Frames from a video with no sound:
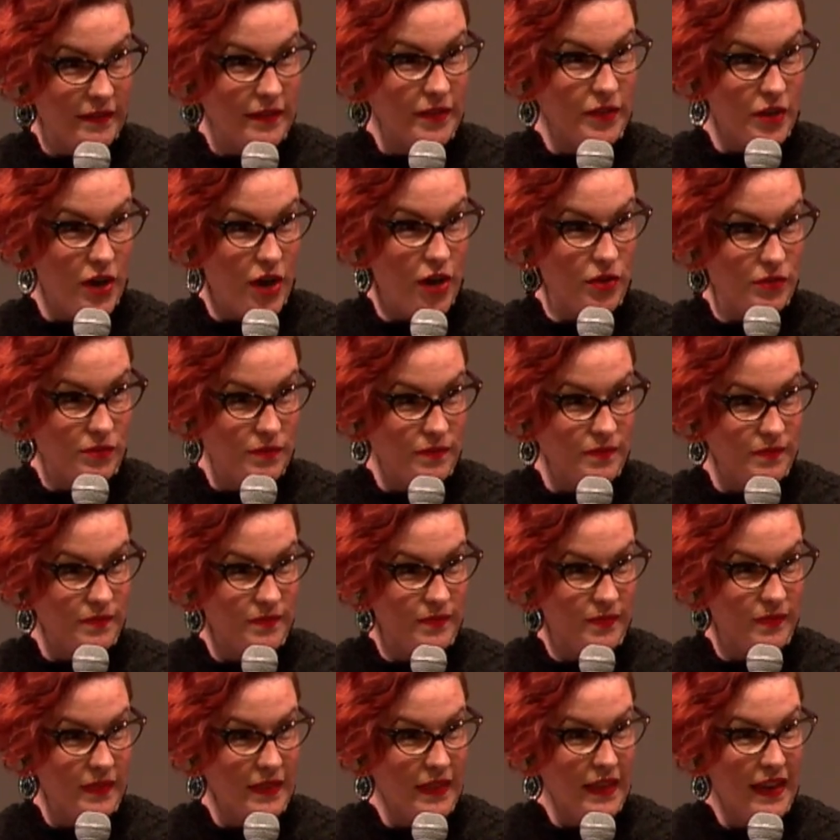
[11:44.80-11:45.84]
you know,
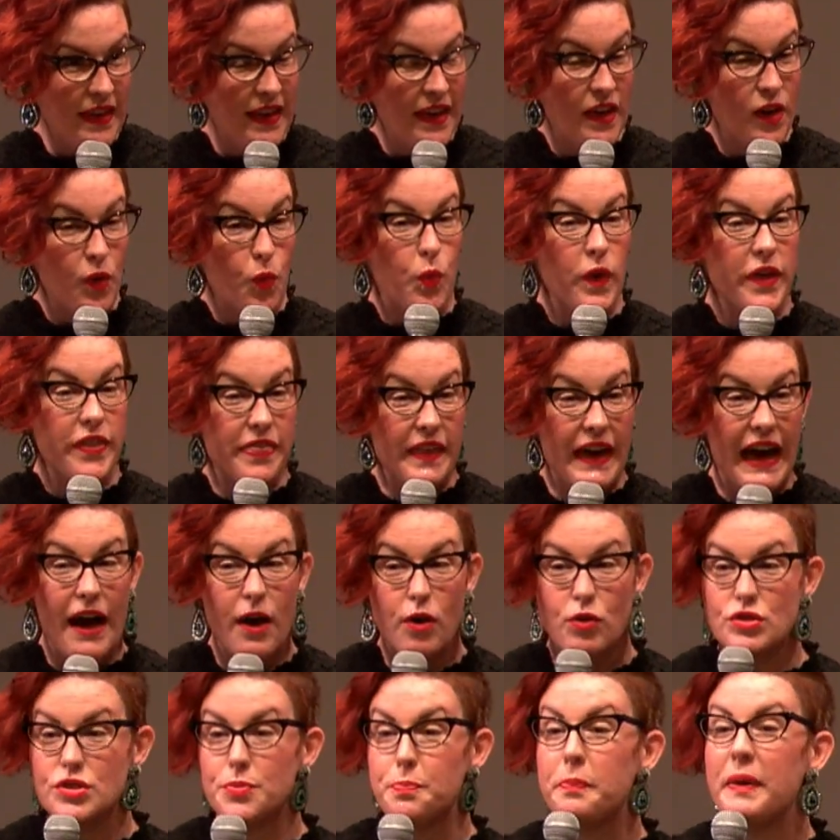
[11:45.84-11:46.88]

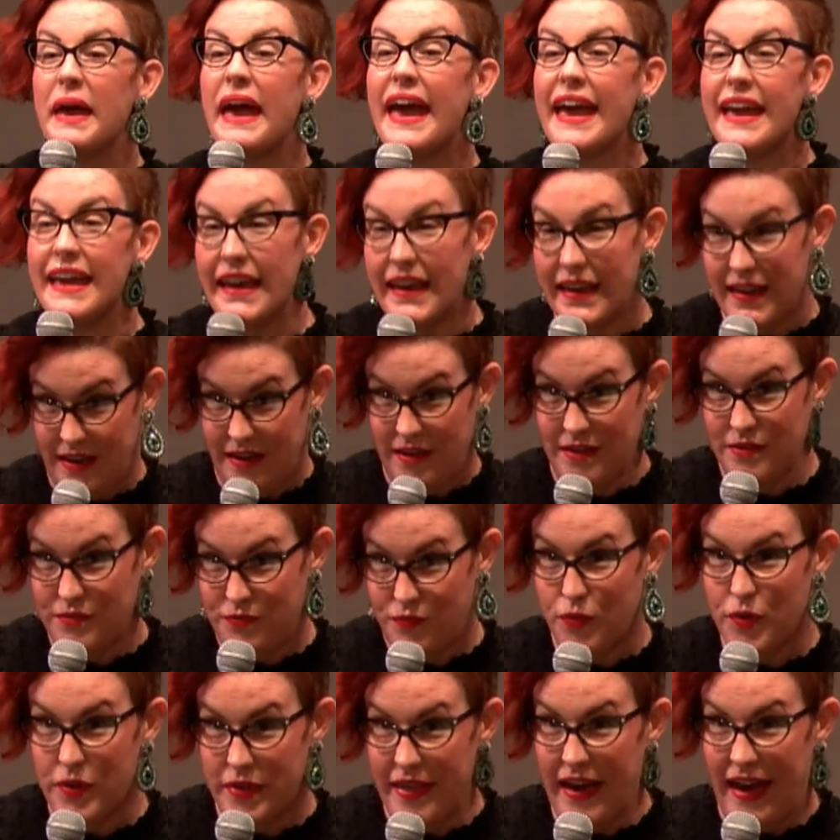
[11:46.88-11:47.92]
without paying
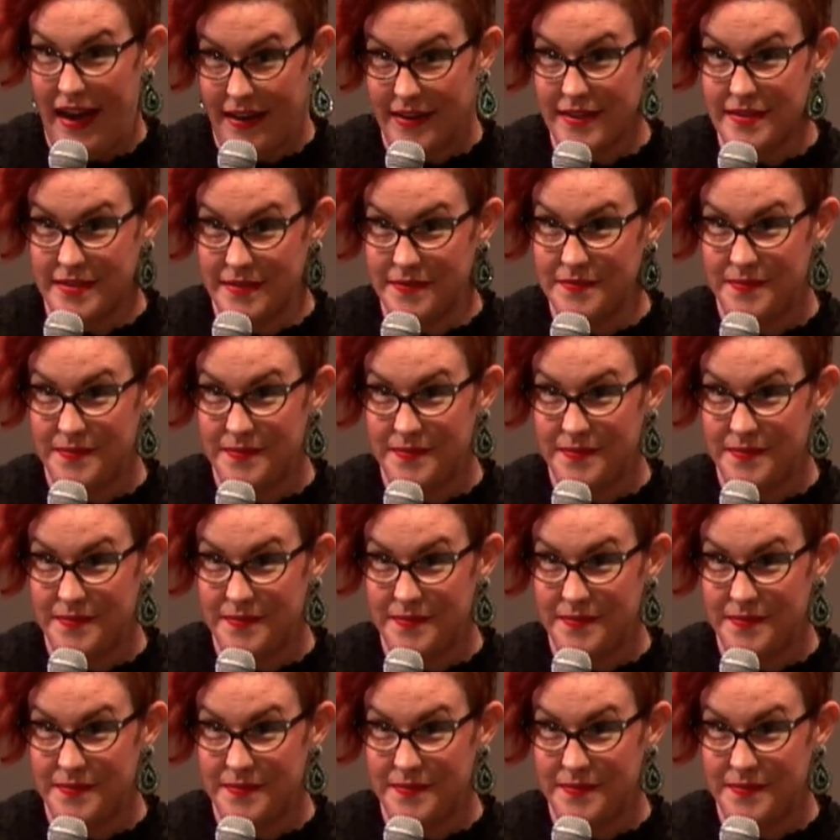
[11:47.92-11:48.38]
for that.